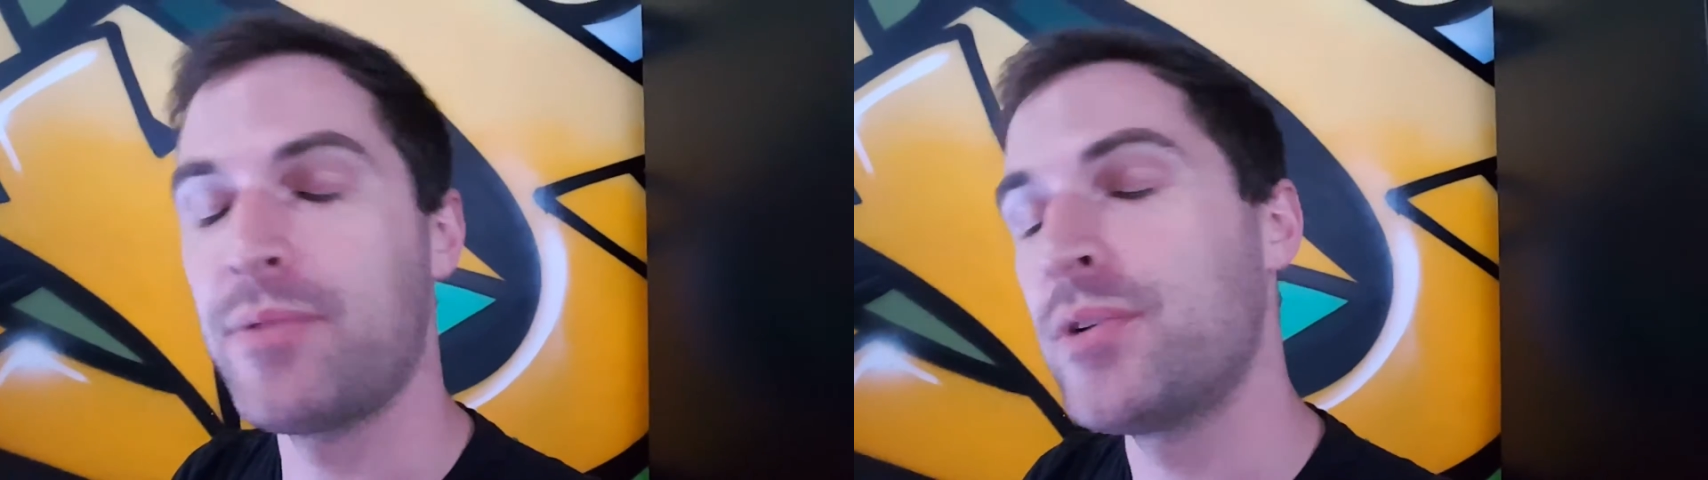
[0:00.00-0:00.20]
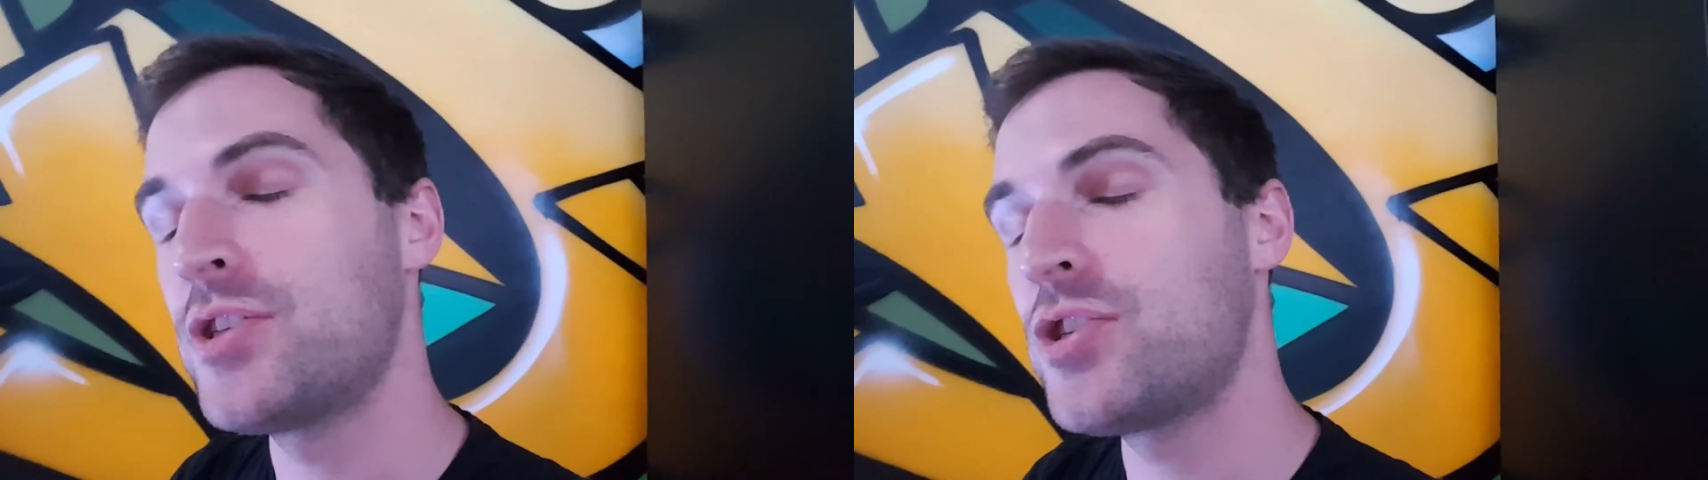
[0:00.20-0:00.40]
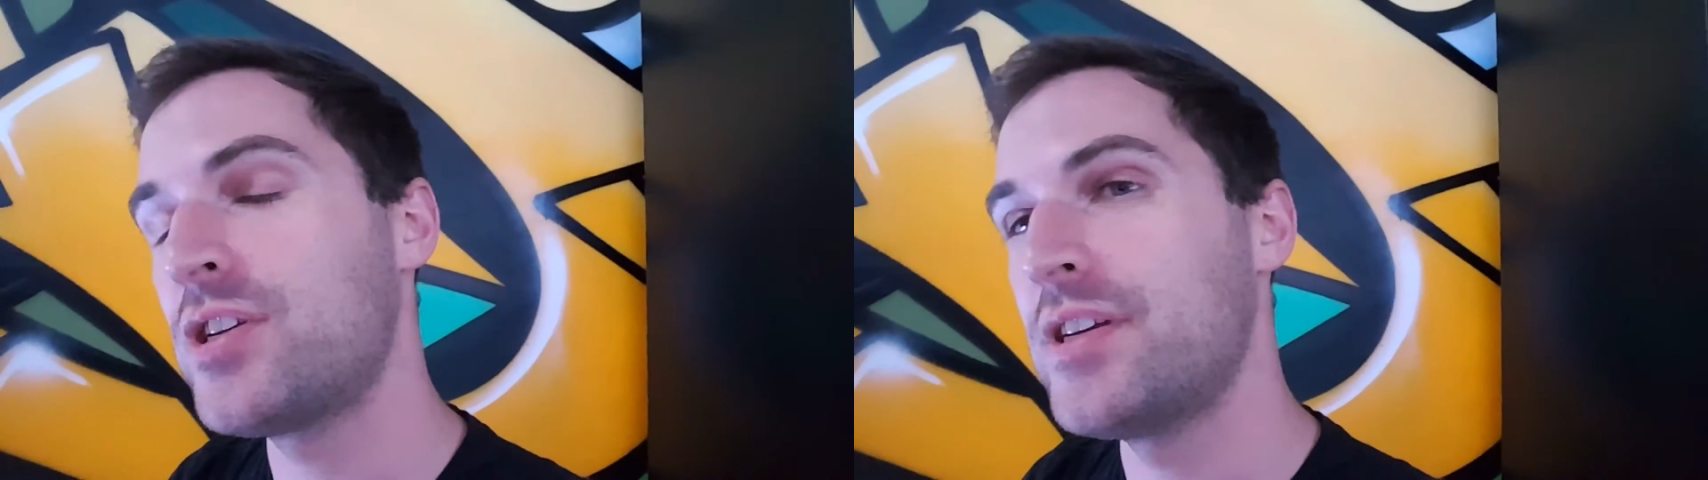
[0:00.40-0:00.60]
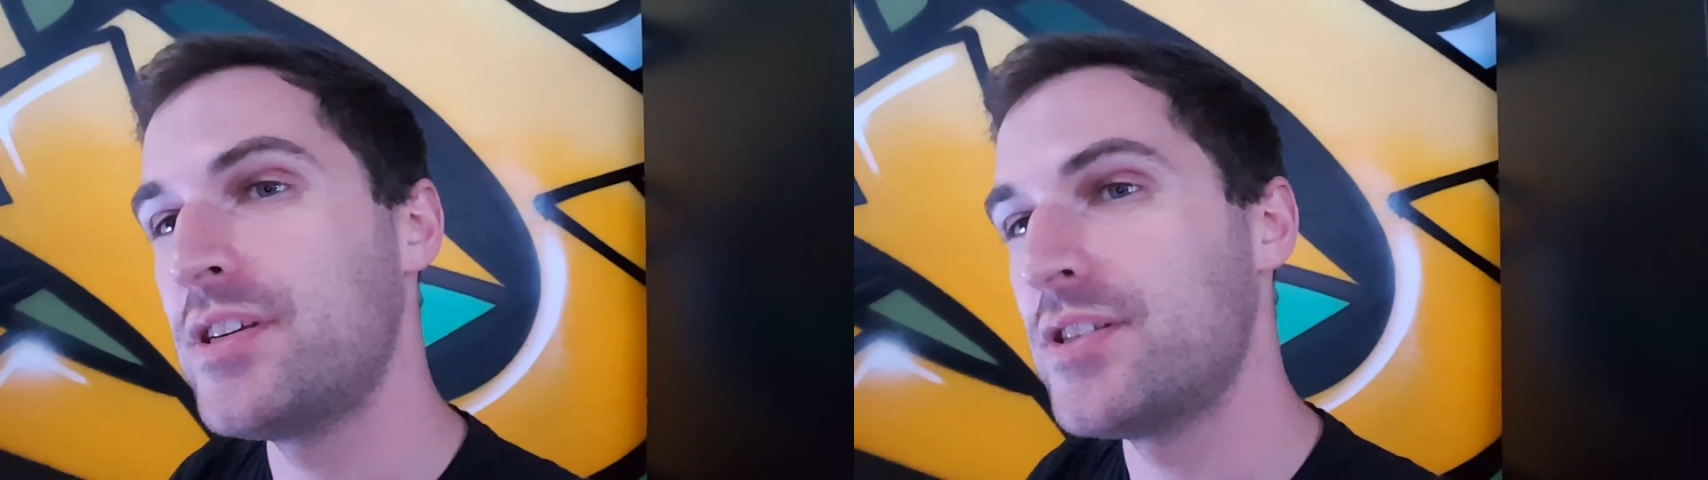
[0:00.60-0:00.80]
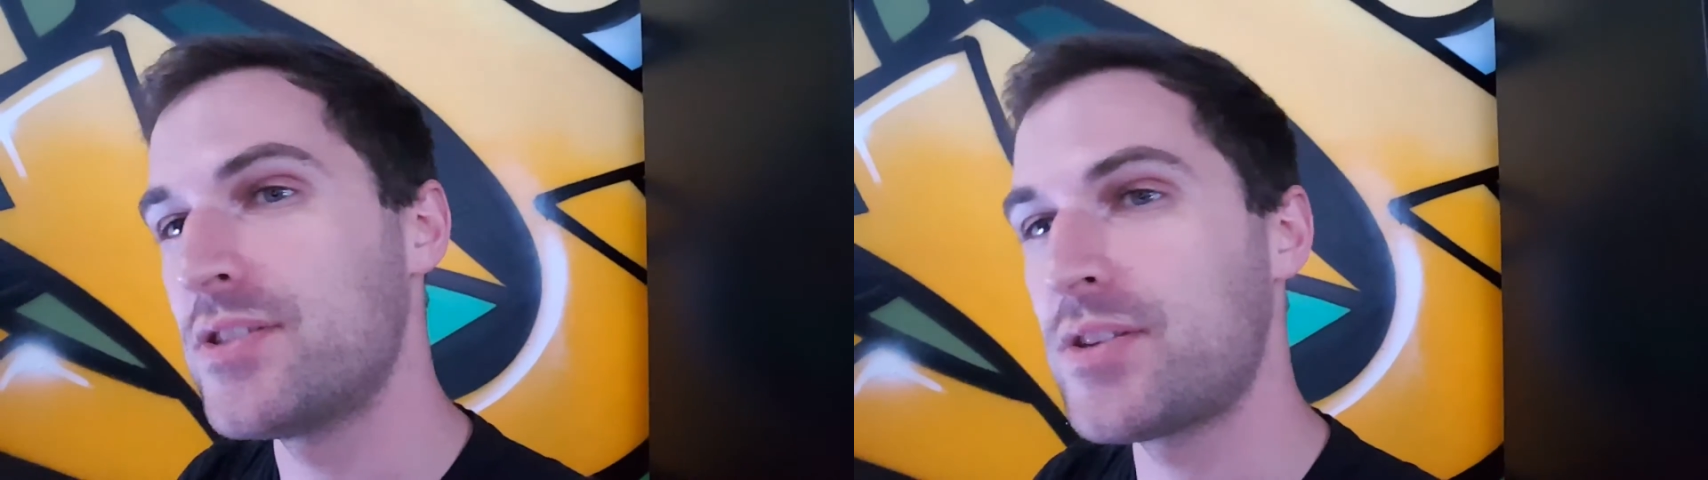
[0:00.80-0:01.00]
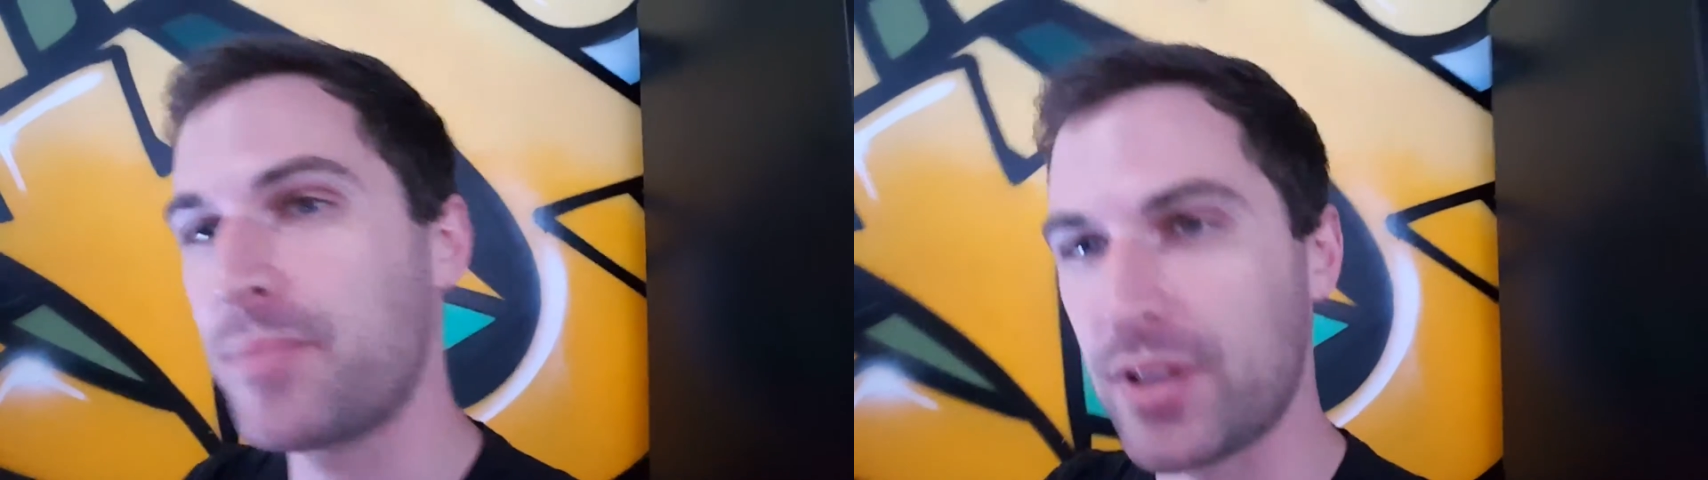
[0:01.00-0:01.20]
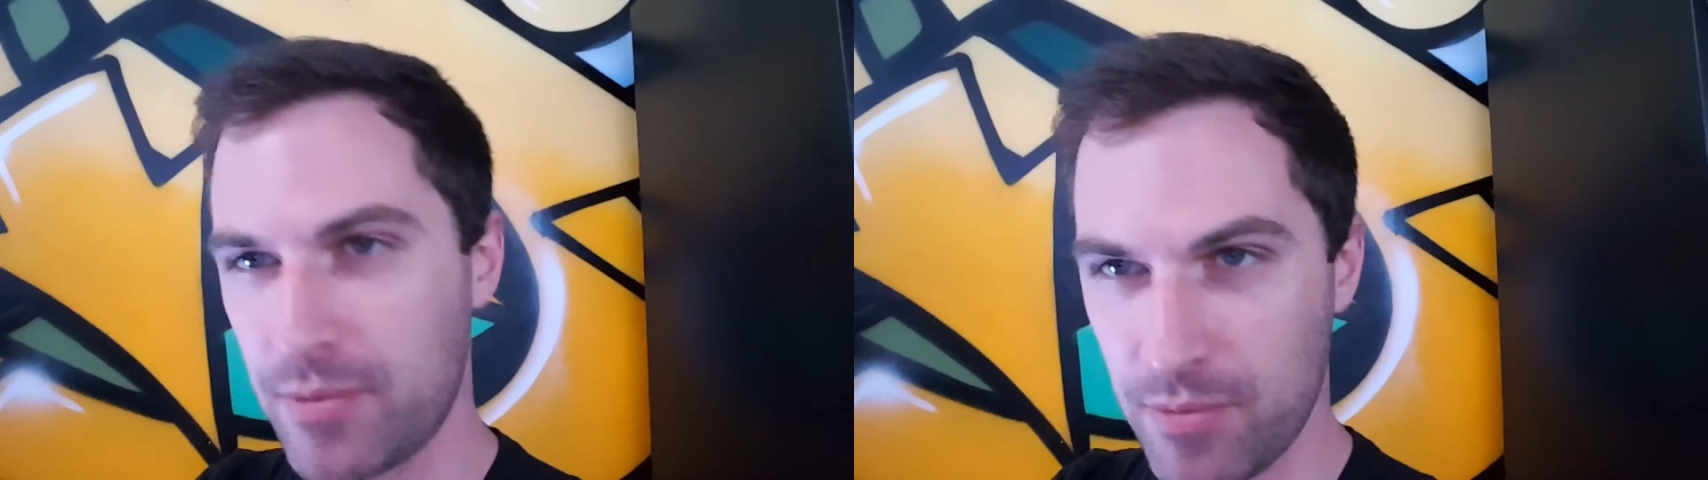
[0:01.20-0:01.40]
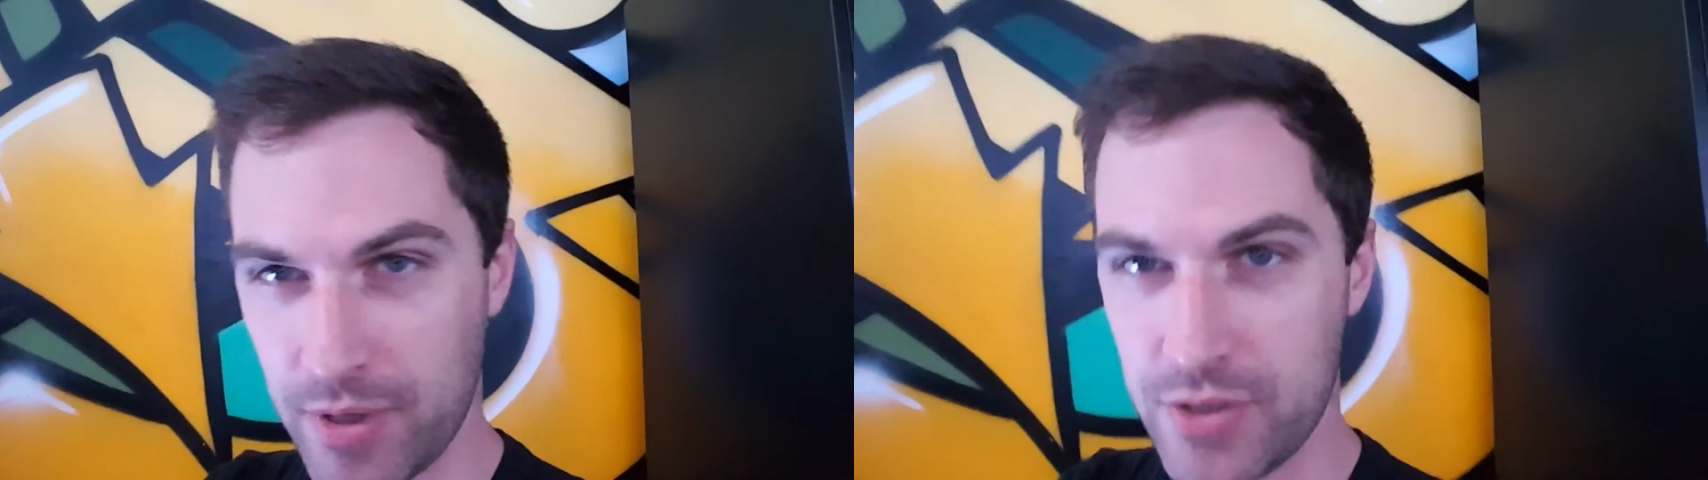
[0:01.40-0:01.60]
which is something that
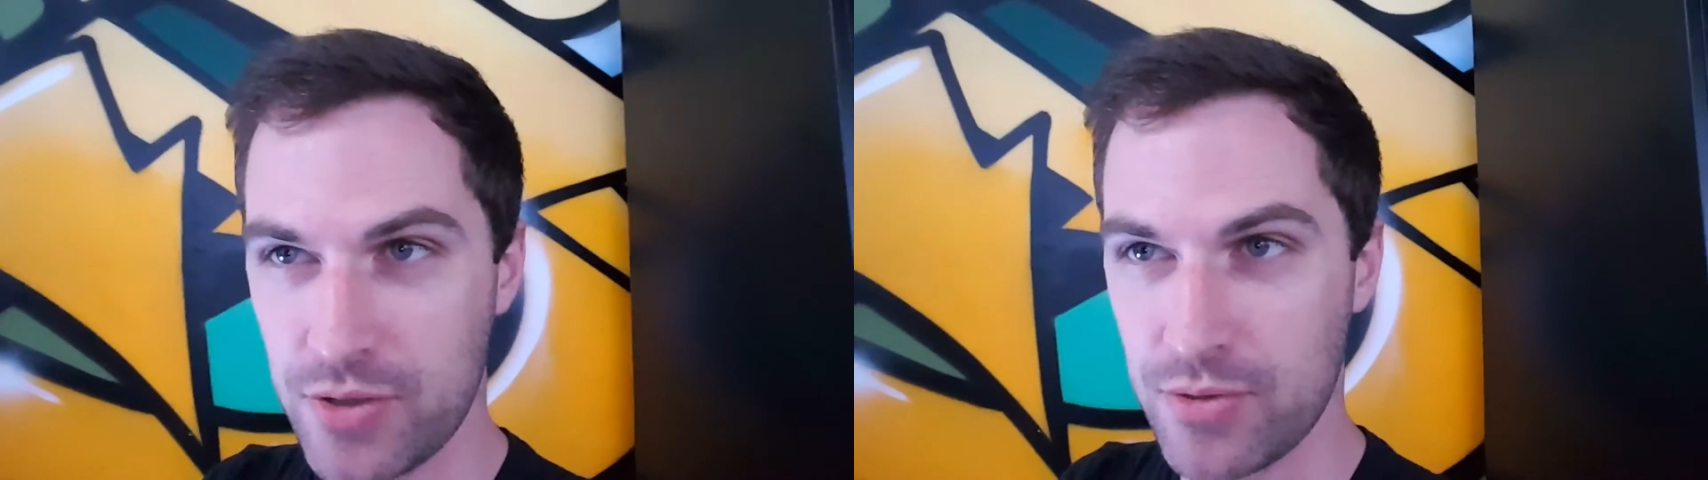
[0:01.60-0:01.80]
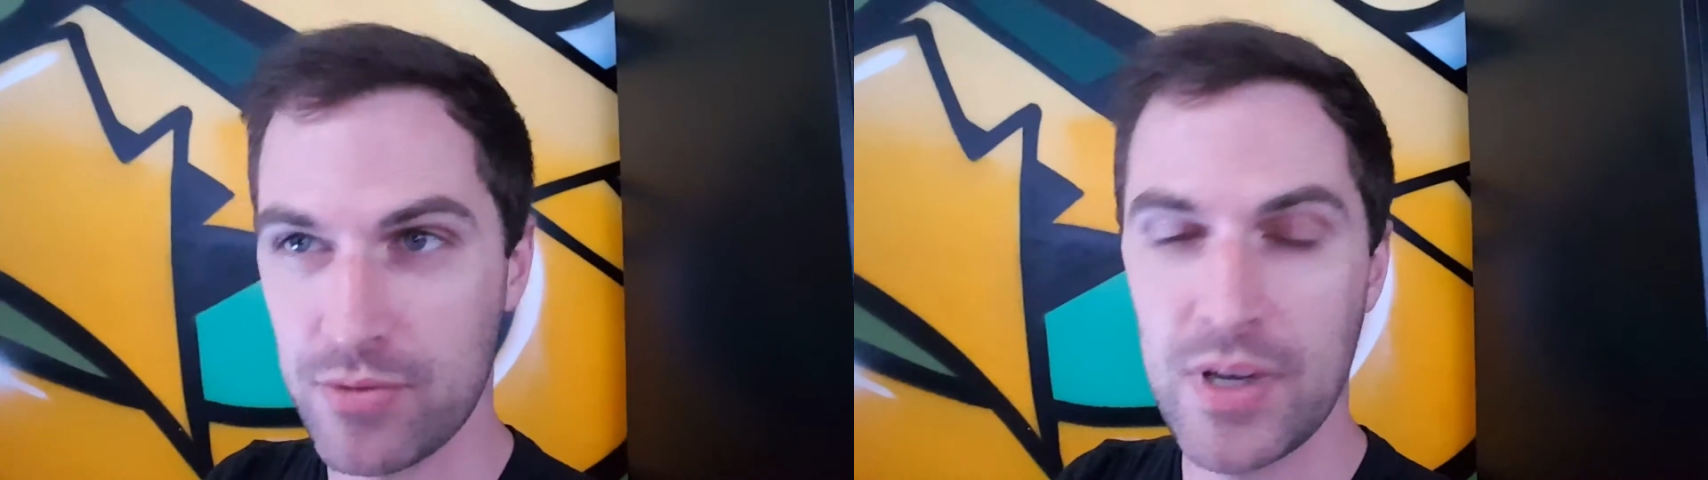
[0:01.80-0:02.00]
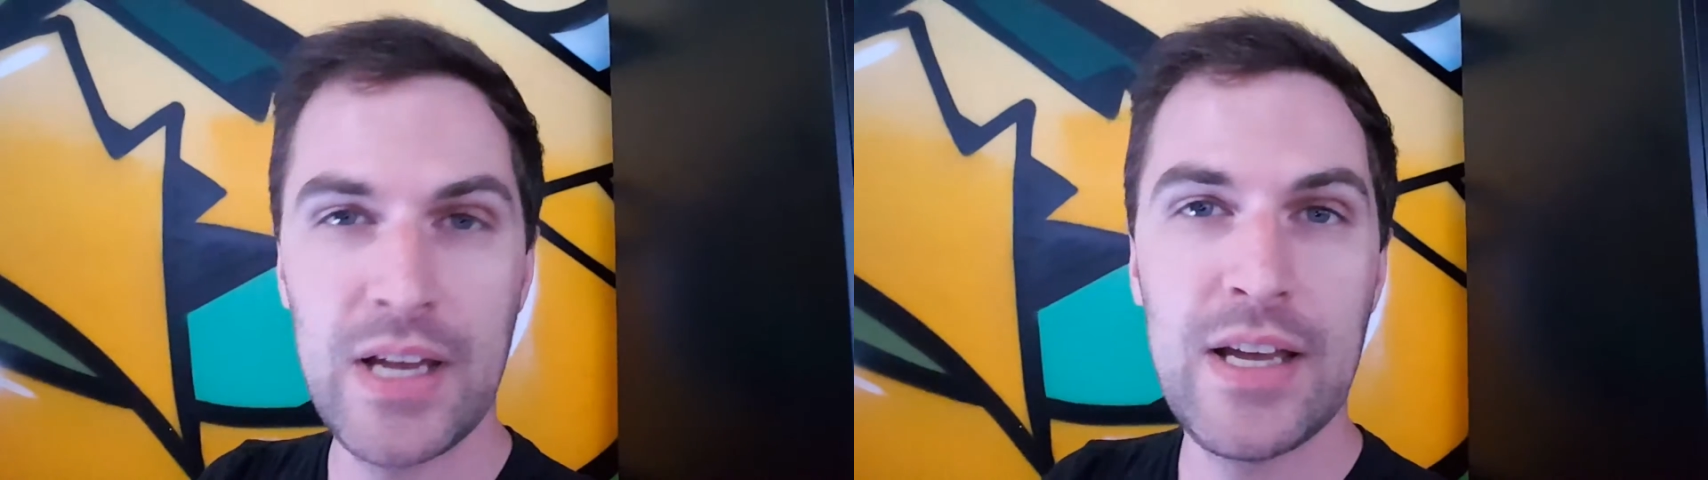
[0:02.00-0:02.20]
we want to do